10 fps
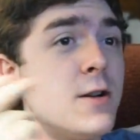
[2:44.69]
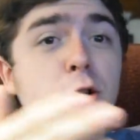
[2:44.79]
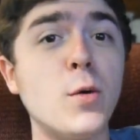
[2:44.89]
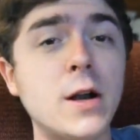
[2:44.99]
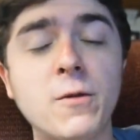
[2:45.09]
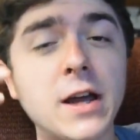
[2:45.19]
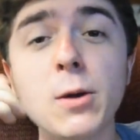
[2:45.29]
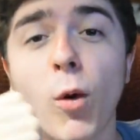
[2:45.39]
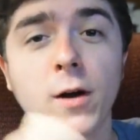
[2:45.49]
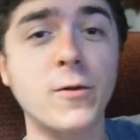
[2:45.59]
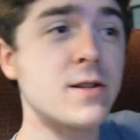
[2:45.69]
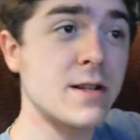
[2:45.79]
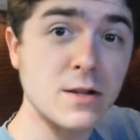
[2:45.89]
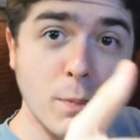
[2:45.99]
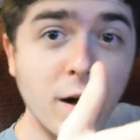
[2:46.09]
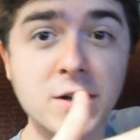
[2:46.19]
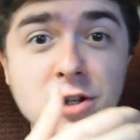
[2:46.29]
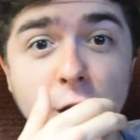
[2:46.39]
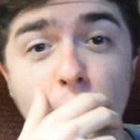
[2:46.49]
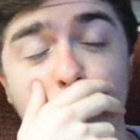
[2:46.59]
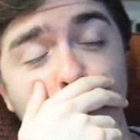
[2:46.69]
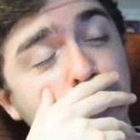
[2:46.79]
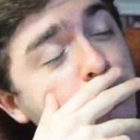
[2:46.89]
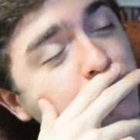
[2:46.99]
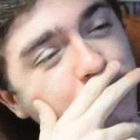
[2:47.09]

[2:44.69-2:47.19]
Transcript: do anything he wanted. For instance, punch Goku.